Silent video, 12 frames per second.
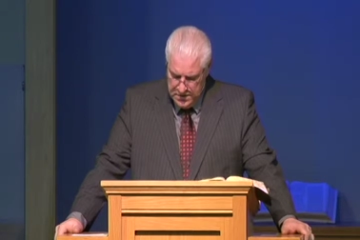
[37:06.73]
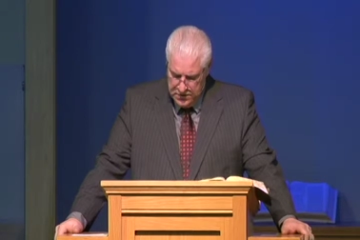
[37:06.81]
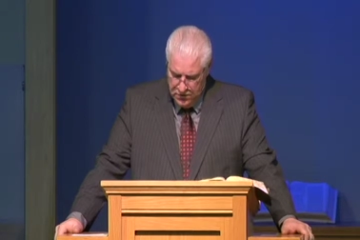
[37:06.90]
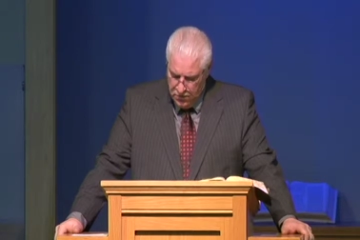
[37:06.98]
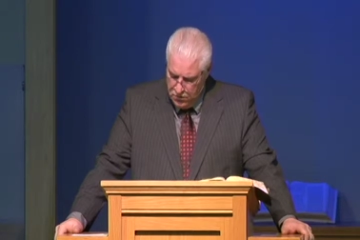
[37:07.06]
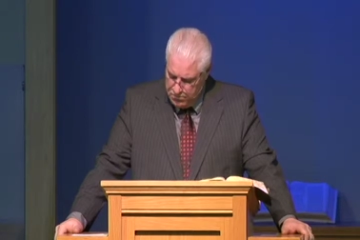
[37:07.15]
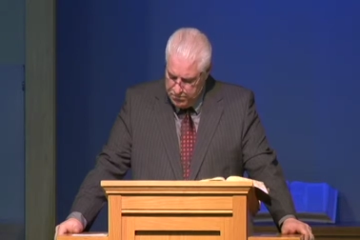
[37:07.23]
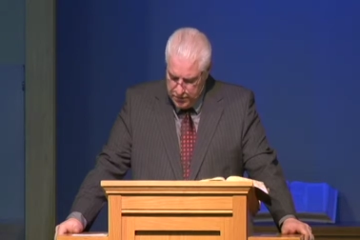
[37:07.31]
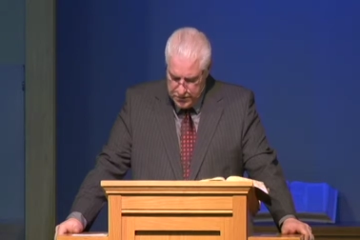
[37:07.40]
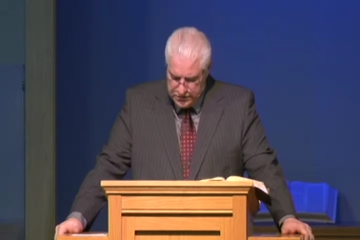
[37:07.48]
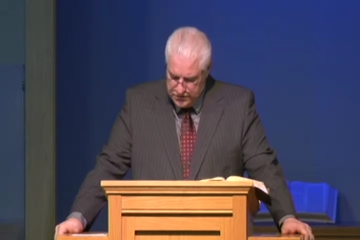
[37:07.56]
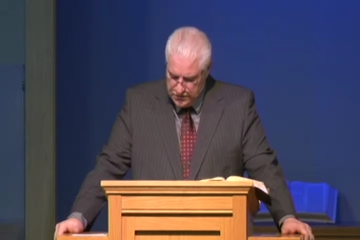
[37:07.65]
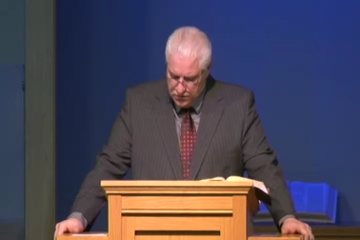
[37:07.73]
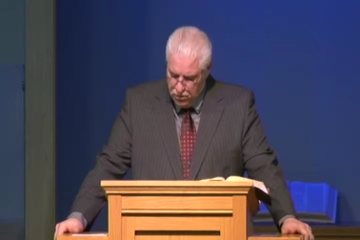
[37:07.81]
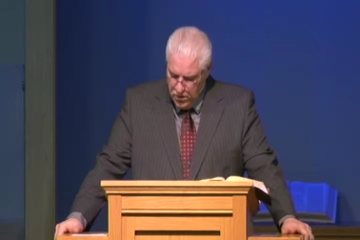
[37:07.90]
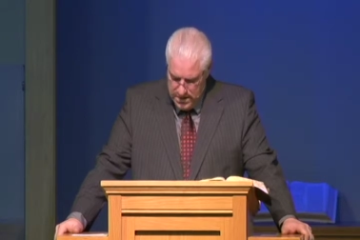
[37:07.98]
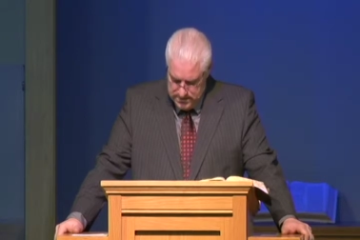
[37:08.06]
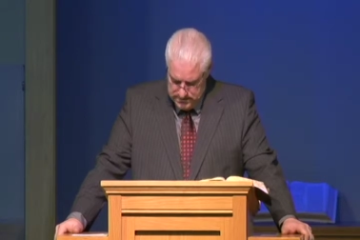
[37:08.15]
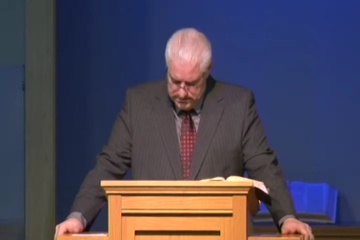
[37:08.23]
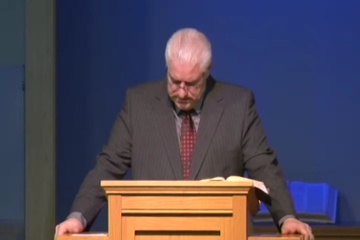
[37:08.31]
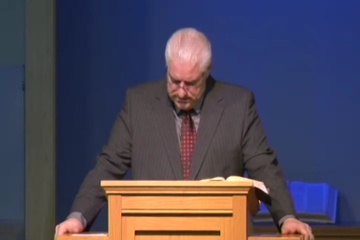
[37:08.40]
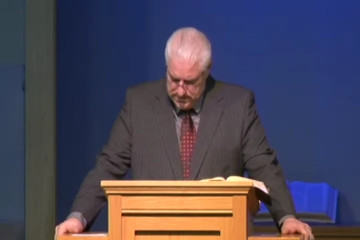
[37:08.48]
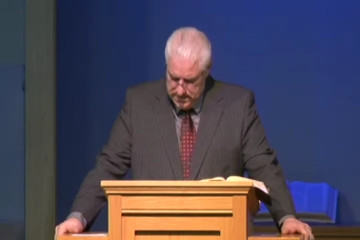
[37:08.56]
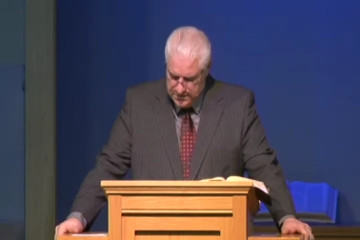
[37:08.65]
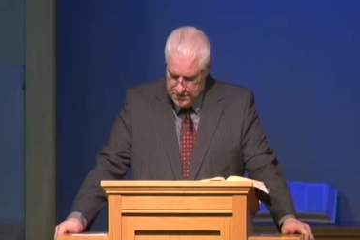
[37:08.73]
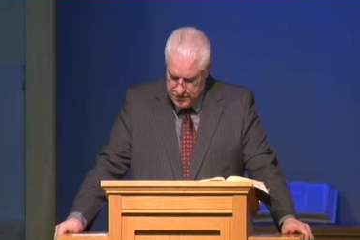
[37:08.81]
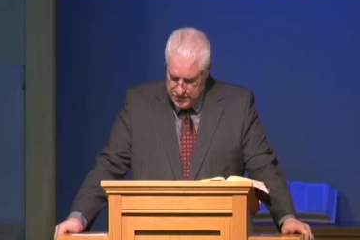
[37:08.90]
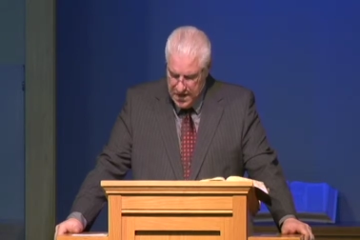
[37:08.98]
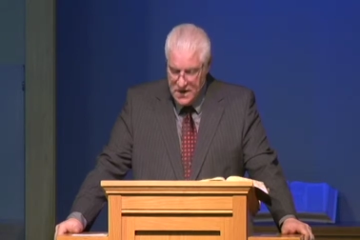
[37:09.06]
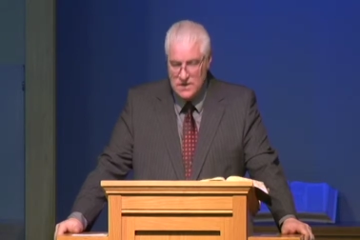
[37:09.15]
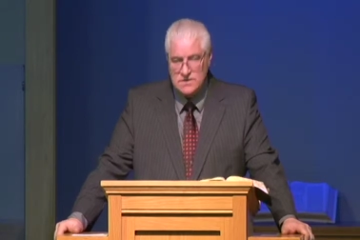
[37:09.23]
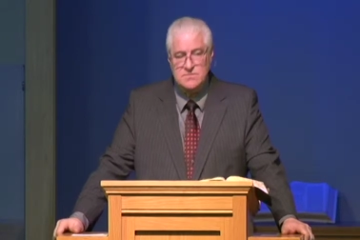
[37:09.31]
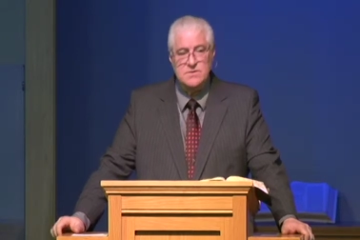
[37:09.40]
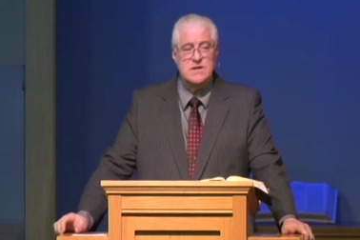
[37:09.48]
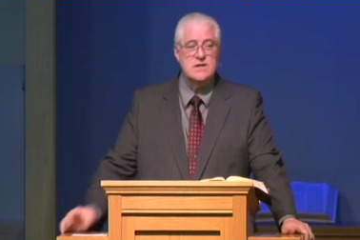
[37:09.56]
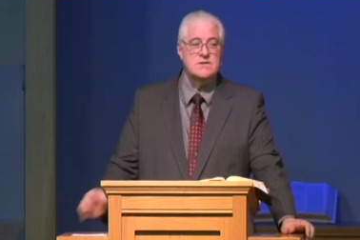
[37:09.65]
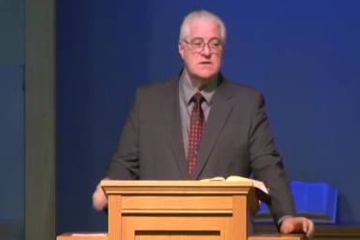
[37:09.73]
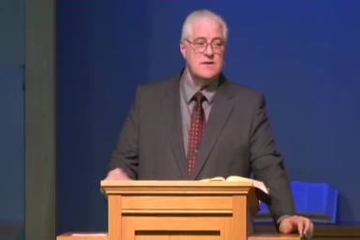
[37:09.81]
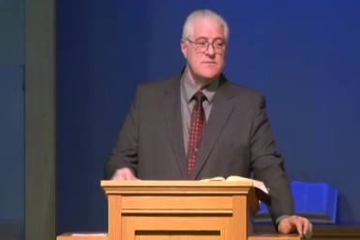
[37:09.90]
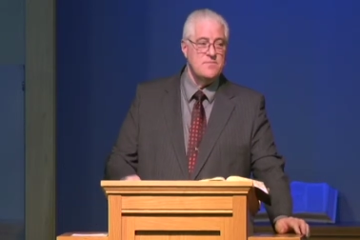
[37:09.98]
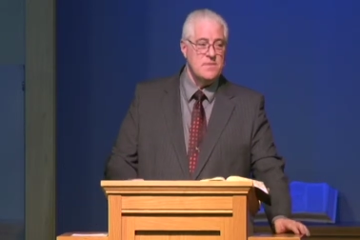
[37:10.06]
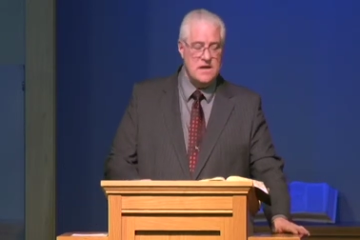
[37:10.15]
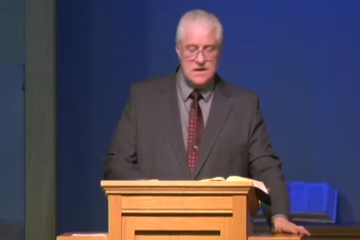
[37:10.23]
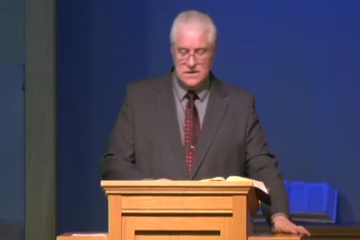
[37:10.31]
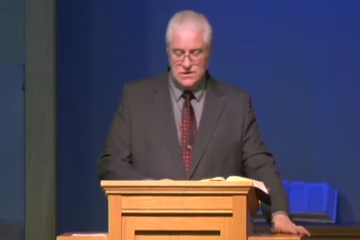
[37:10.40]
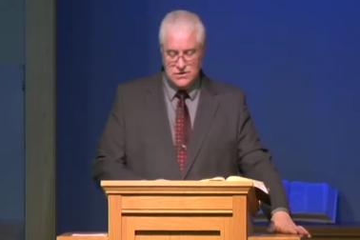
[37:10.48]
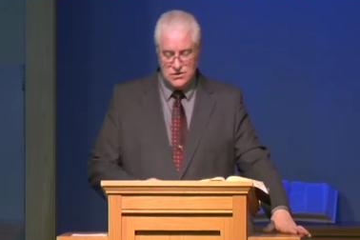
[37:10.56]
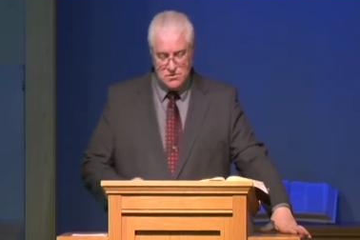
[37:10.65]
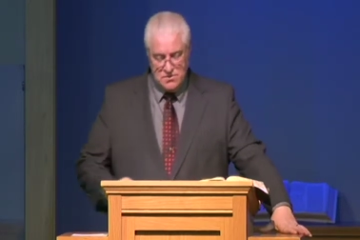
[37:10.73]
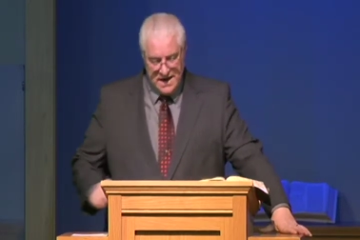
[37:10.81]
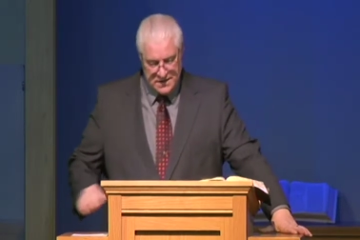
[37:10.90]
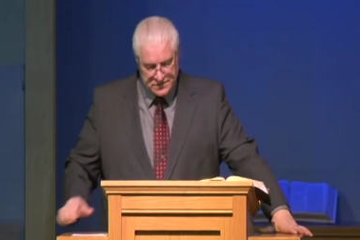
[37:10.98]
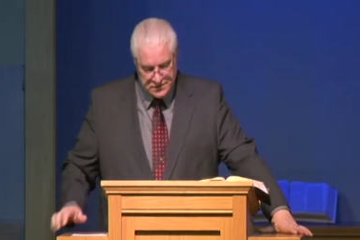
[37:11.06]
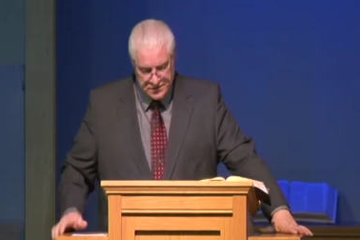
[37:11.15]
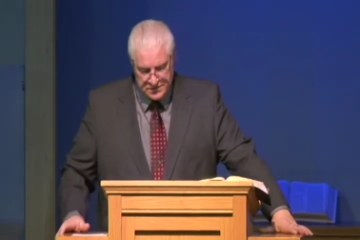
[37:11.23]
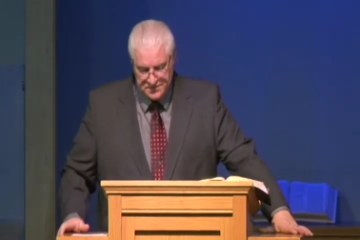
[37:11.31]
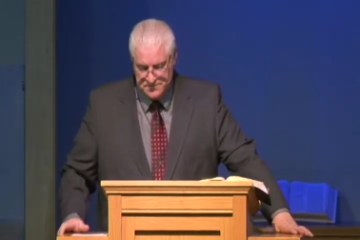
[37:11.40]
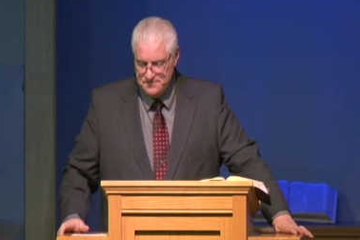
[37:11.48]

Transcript: your own personal wants and desires, because he is your master.